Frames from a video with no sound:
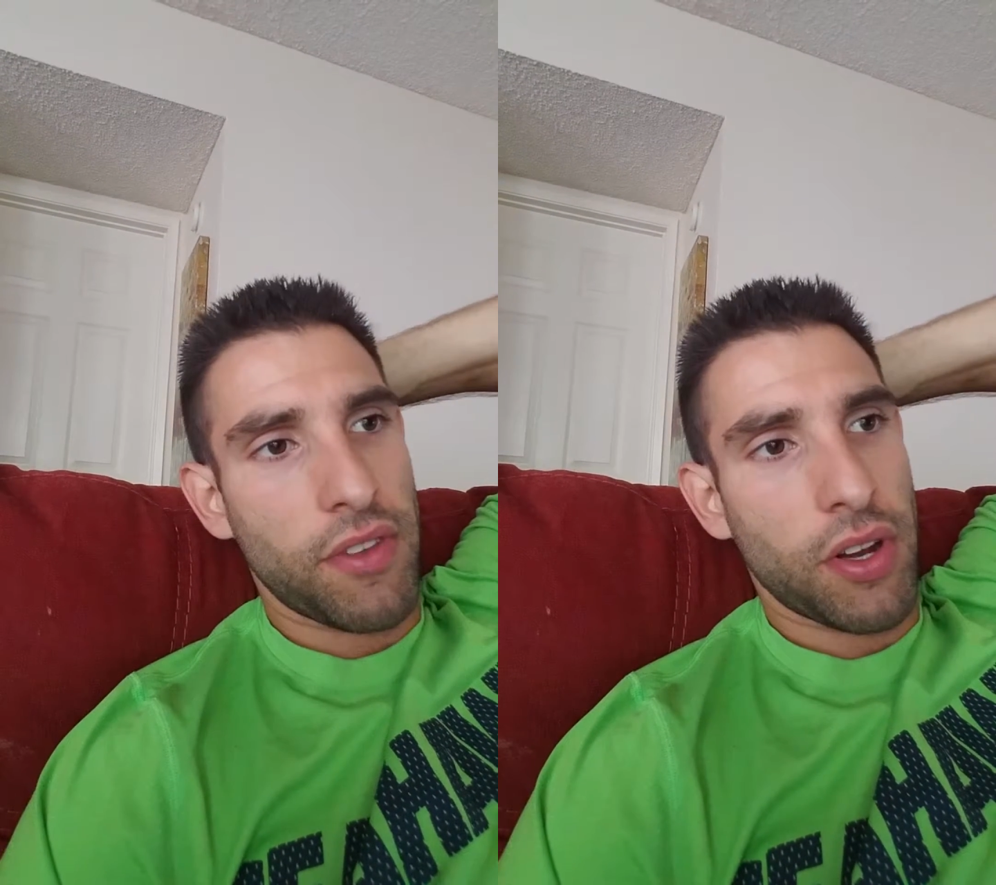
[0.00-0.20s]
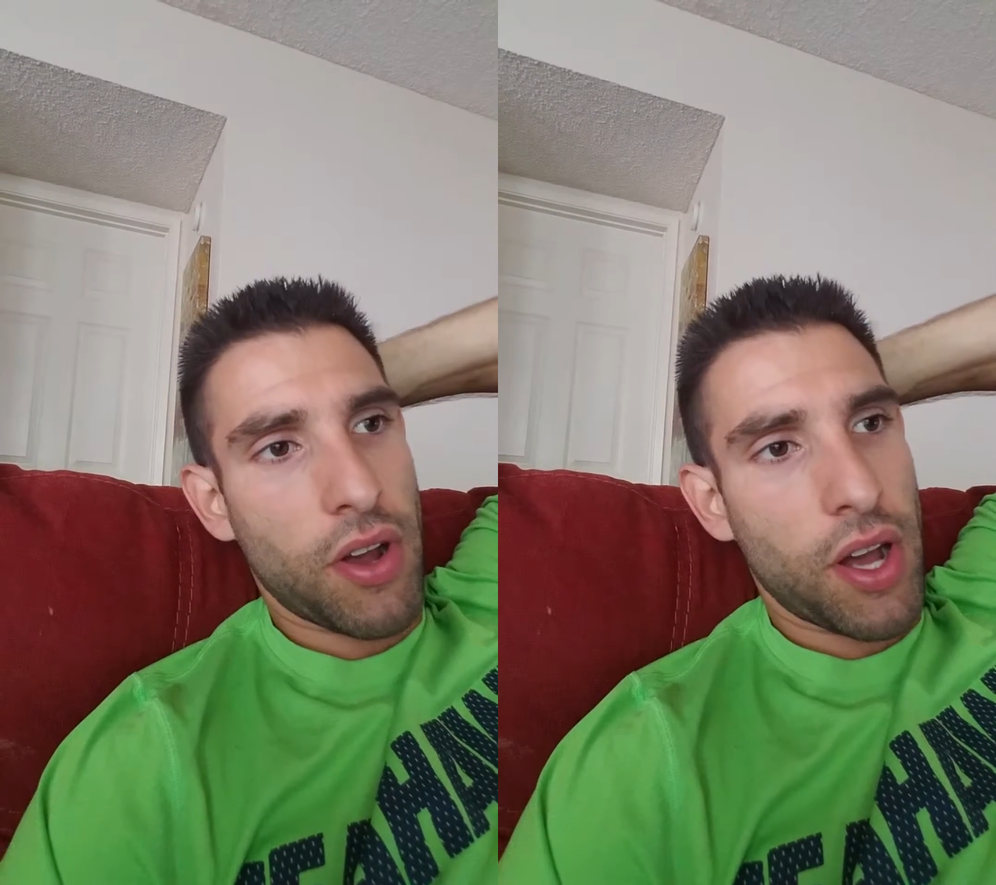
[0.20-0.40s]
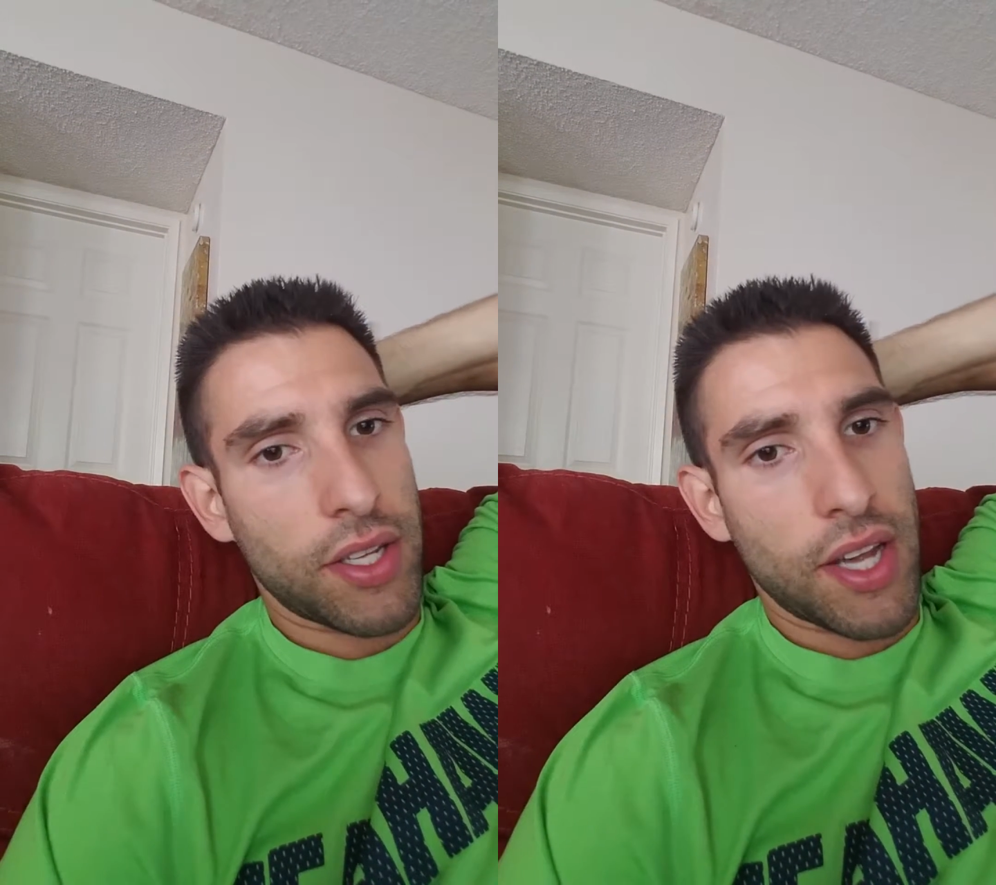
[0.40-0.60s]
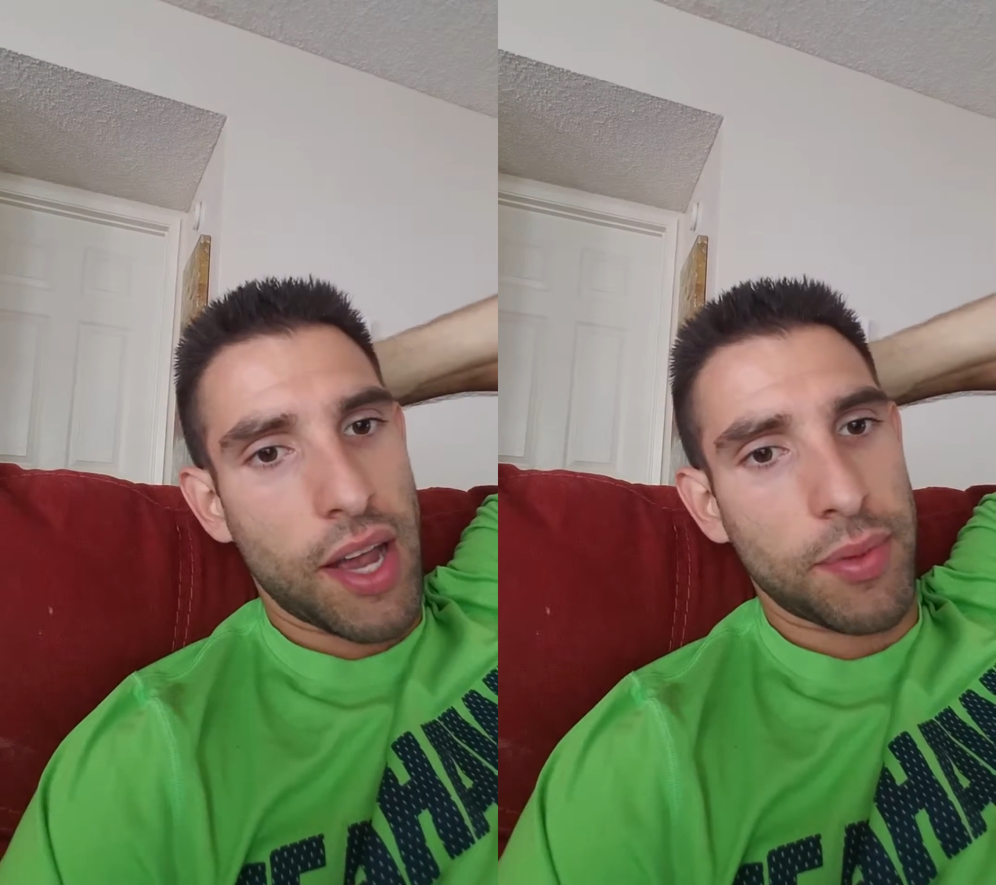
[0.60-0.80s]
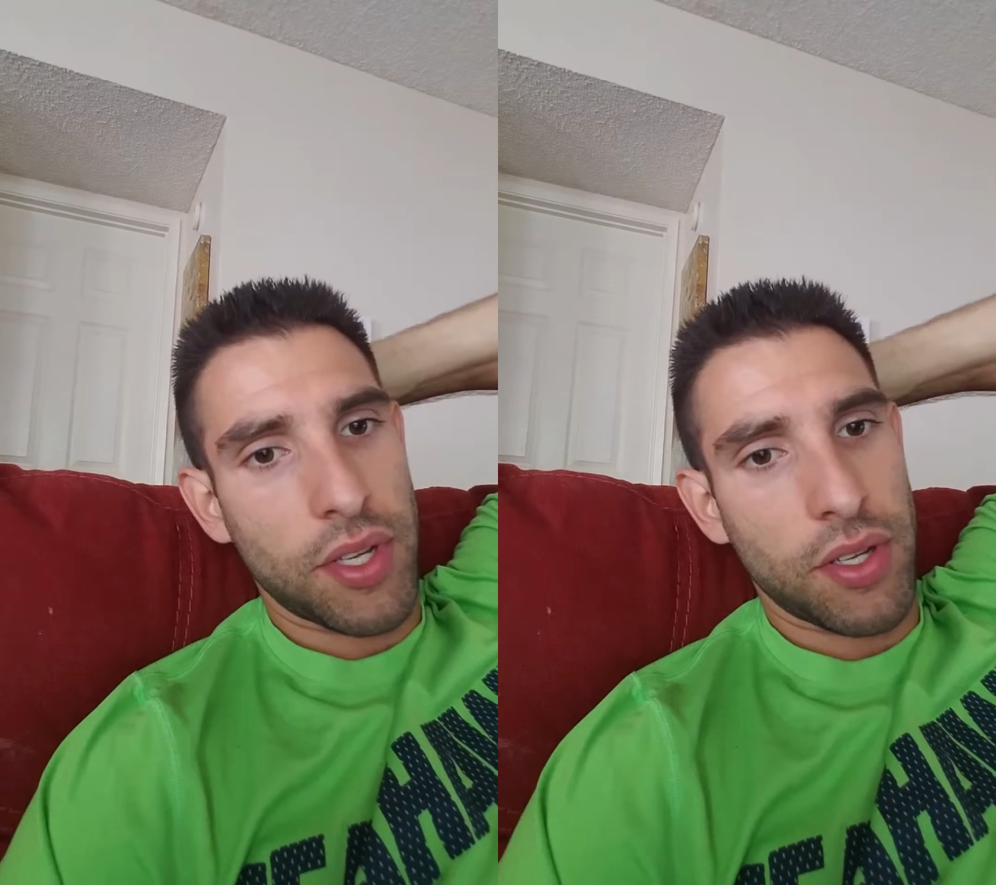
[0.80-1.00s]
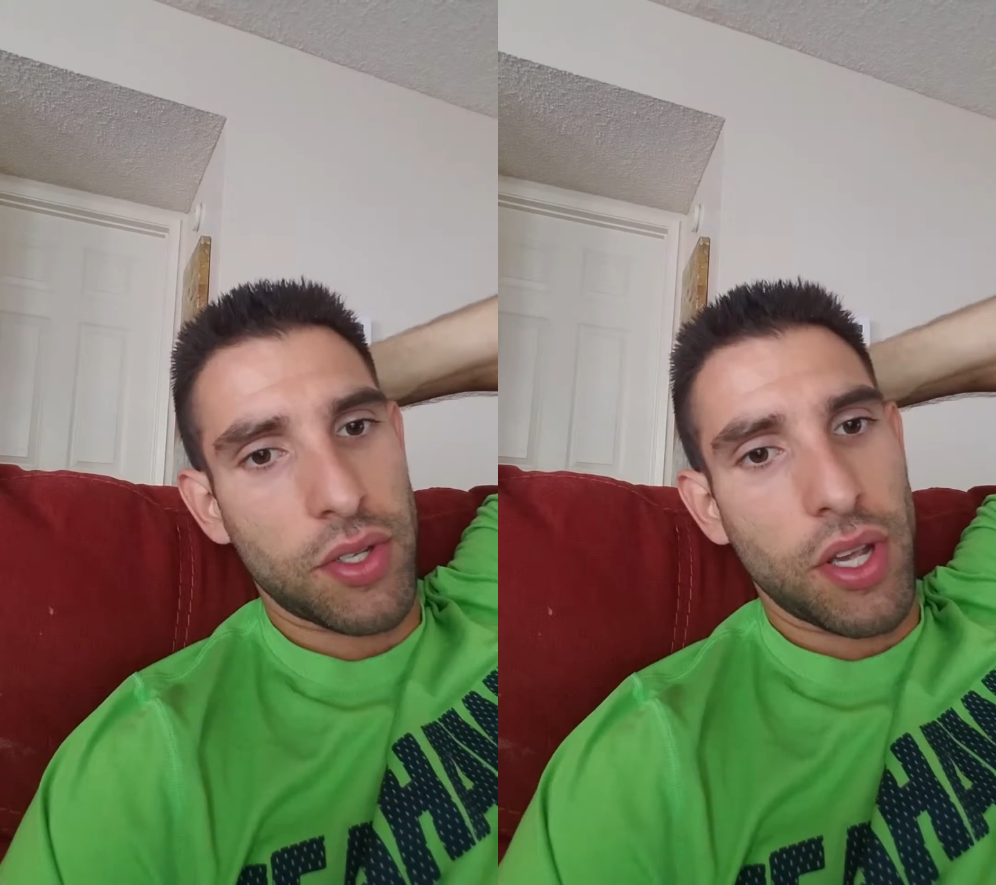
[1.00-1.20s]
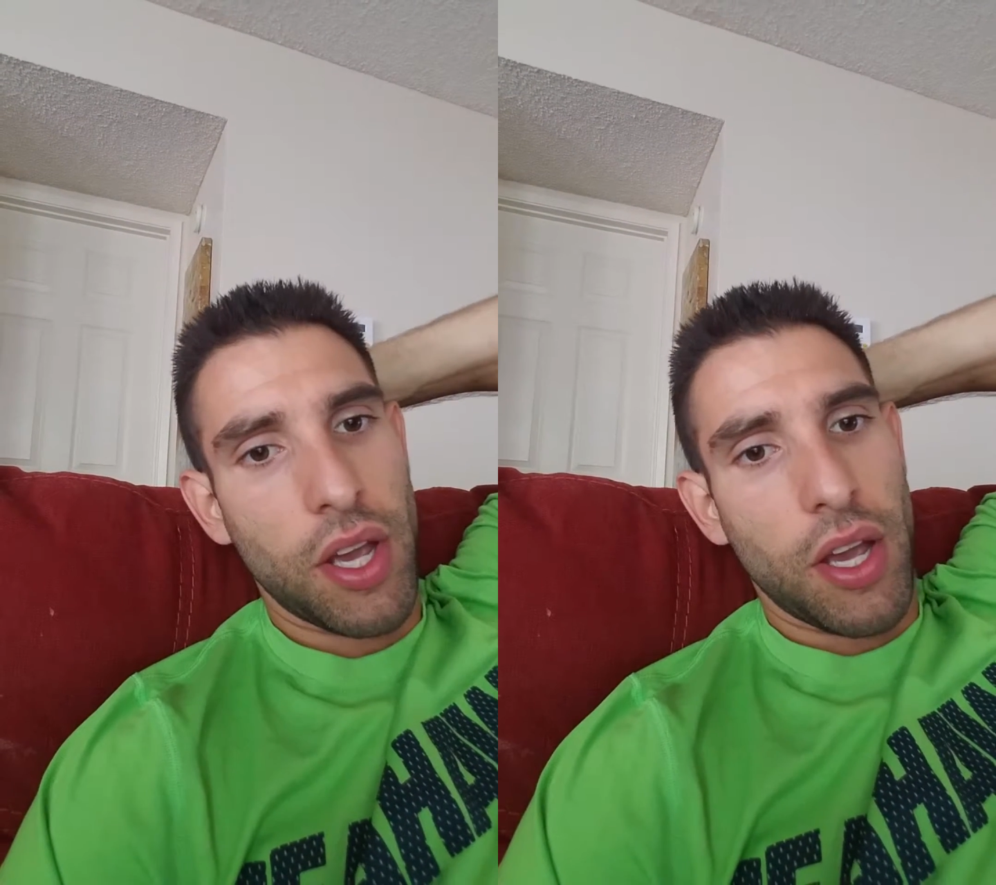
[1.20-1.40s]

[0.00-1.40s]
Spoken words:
done autopsies